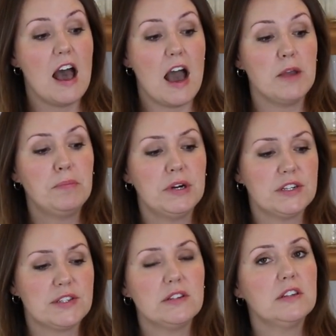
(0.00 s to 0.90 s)
I
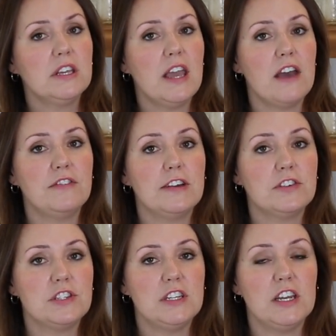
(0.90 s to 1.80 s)
personally have
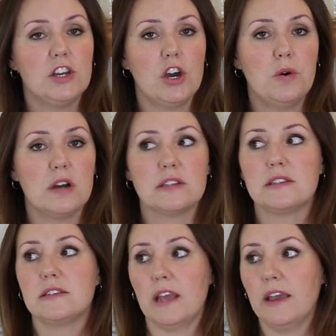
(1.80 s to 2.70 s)
never seen it go on
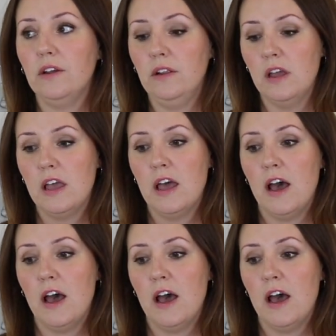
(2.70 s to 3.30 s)
sale,